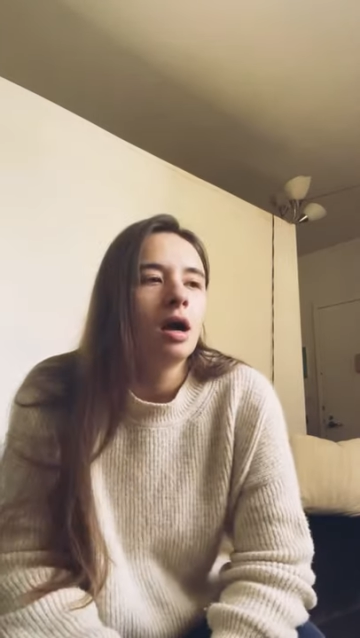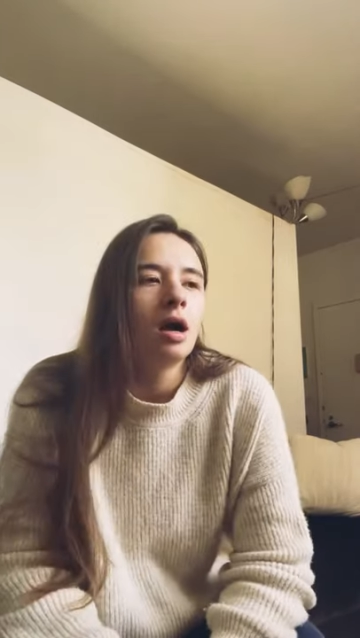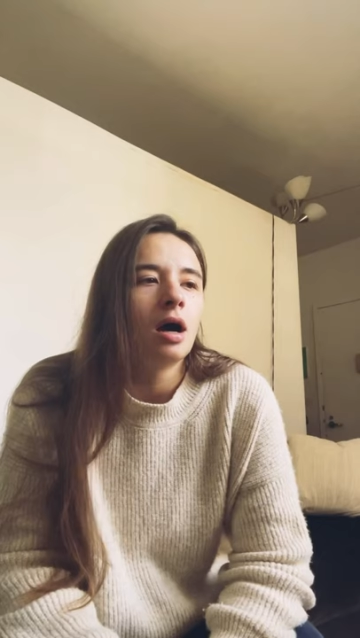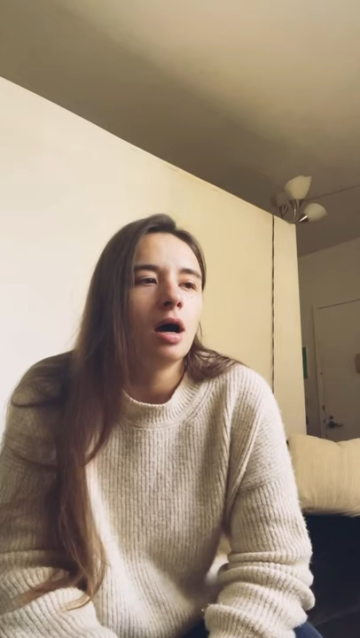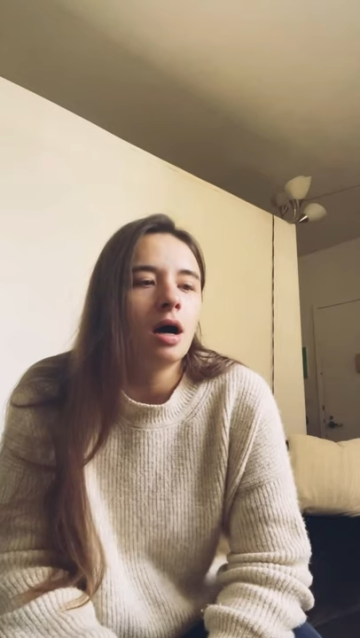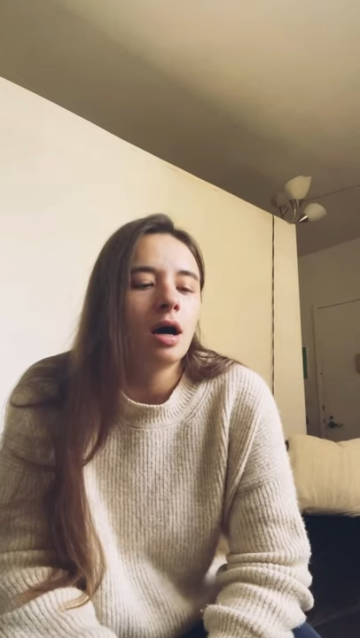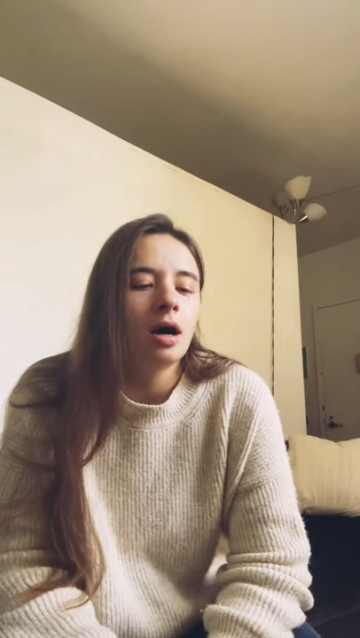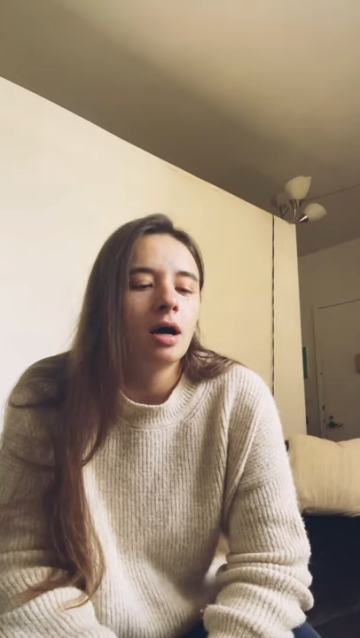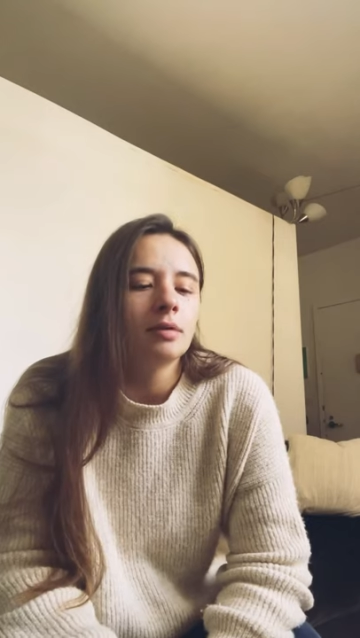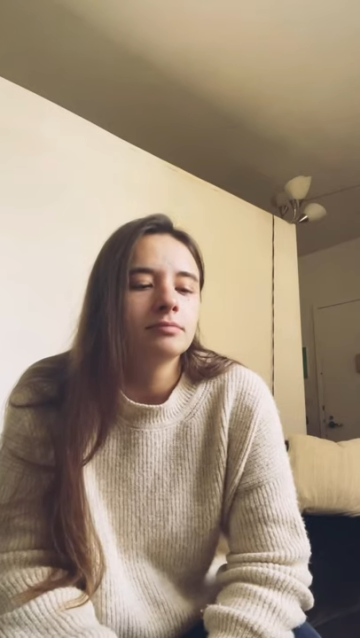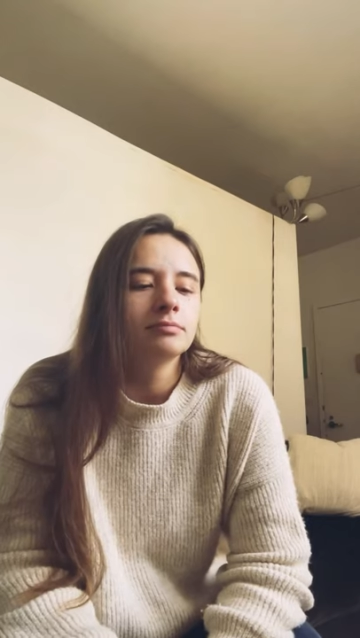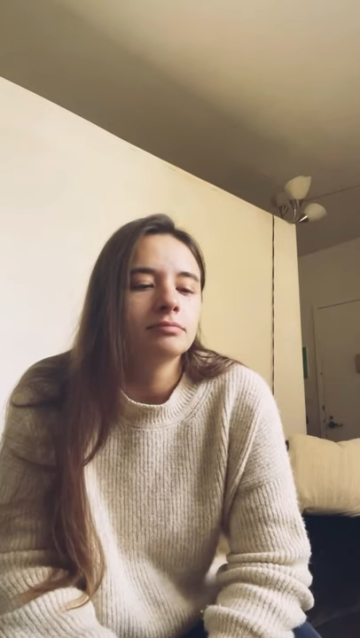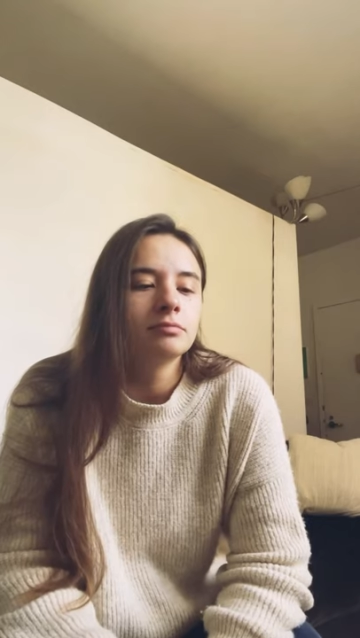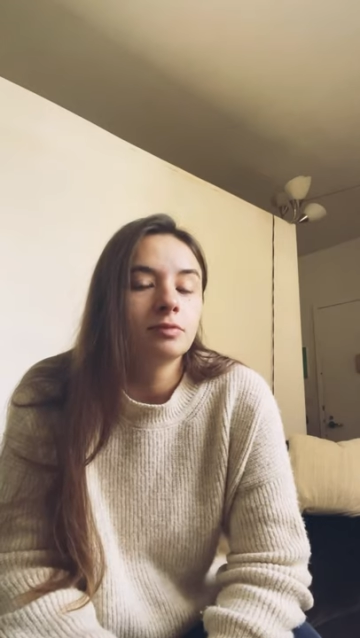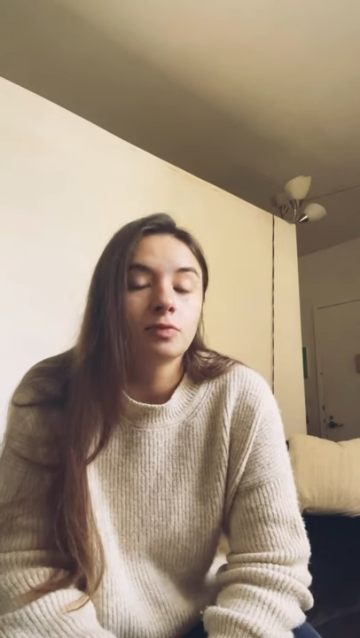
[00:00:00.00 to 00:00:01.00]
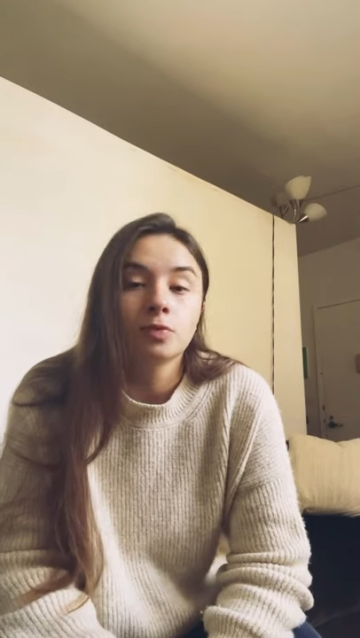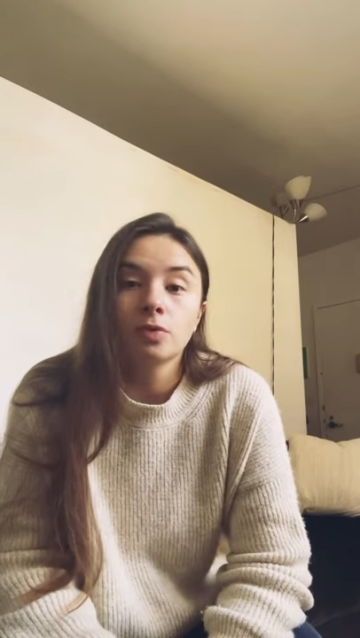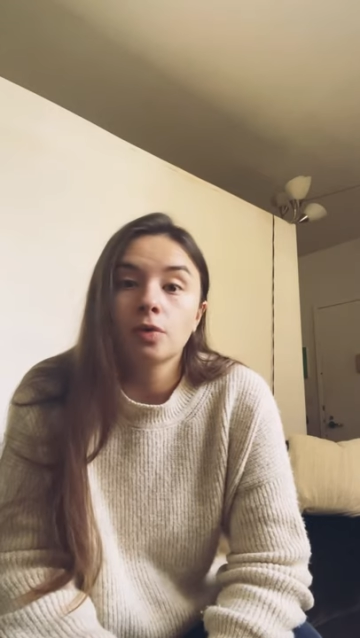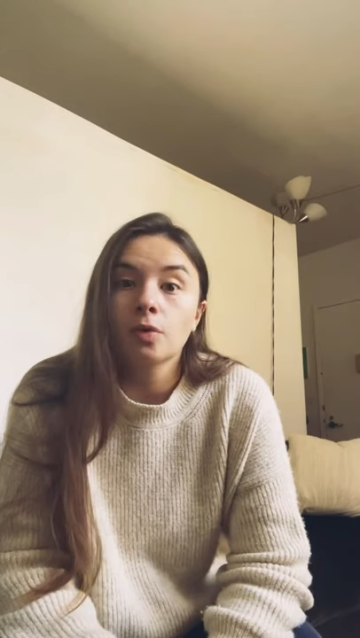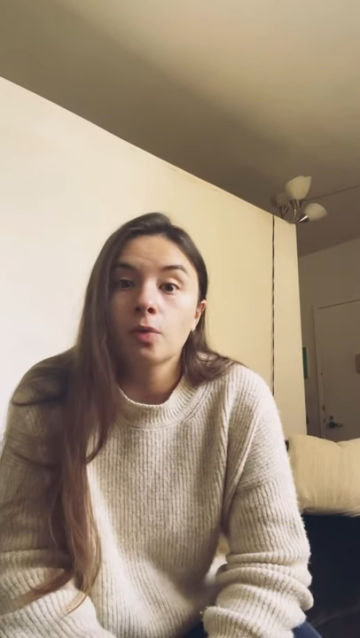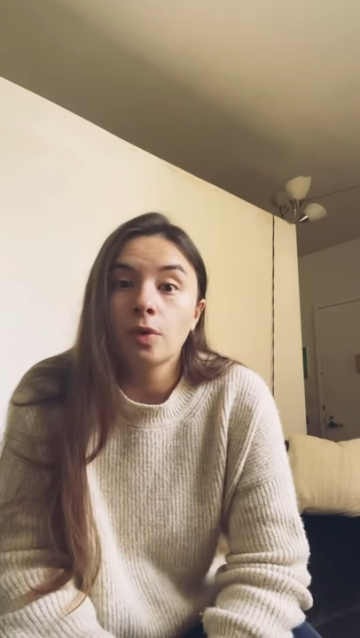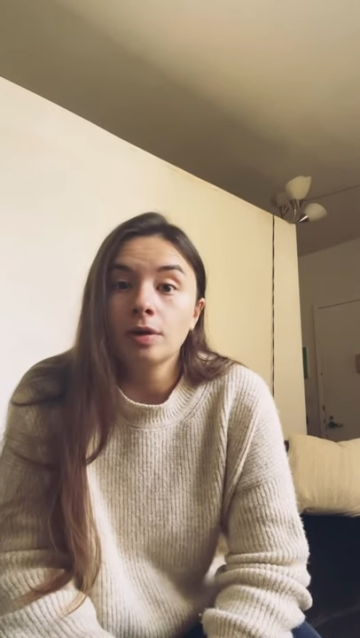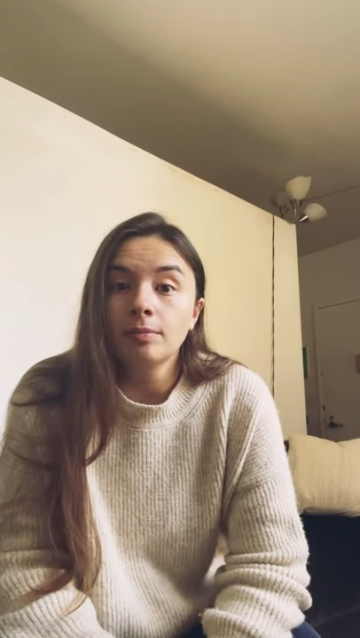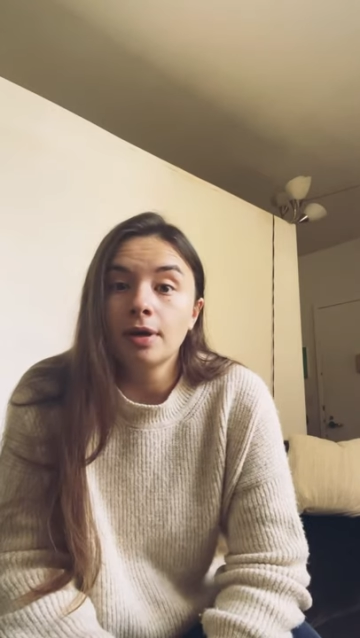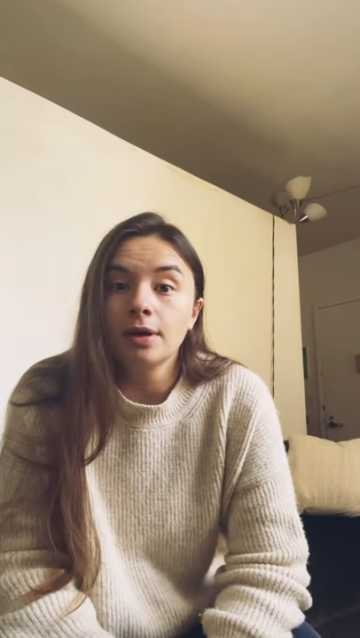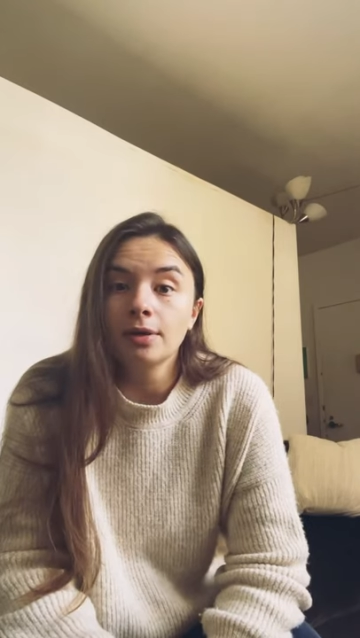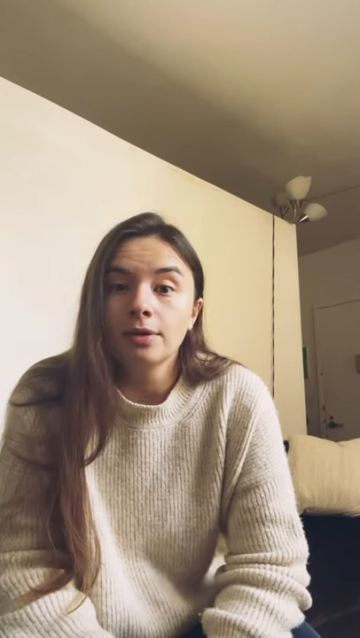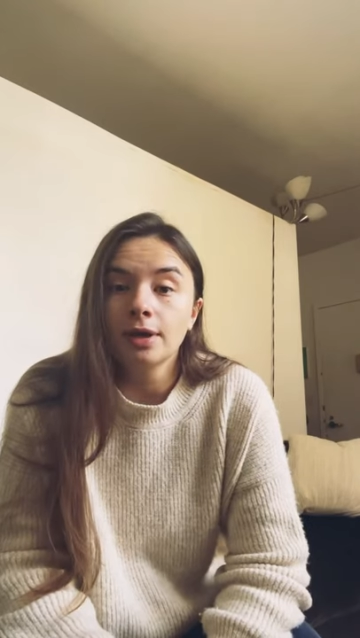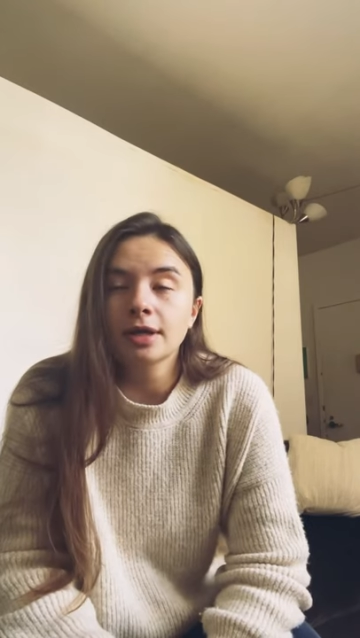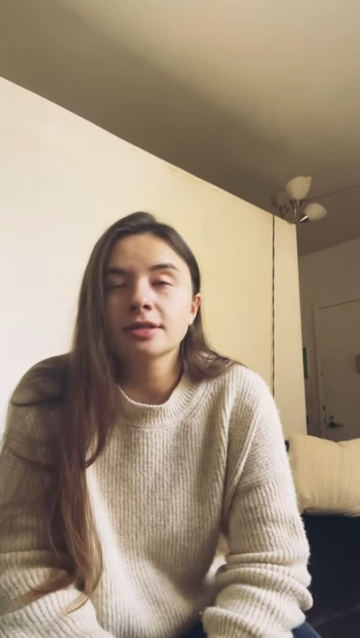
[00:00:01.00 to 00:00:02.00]
Um, for one
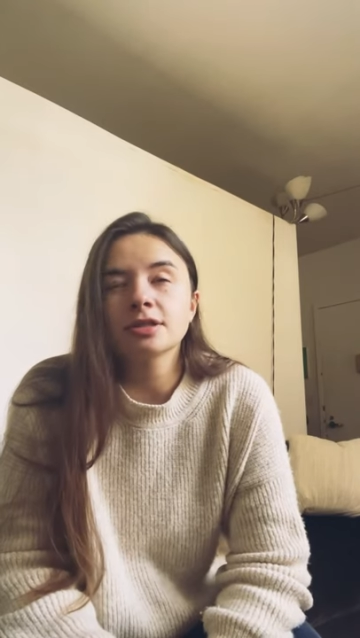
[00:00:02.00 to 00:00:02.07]
month,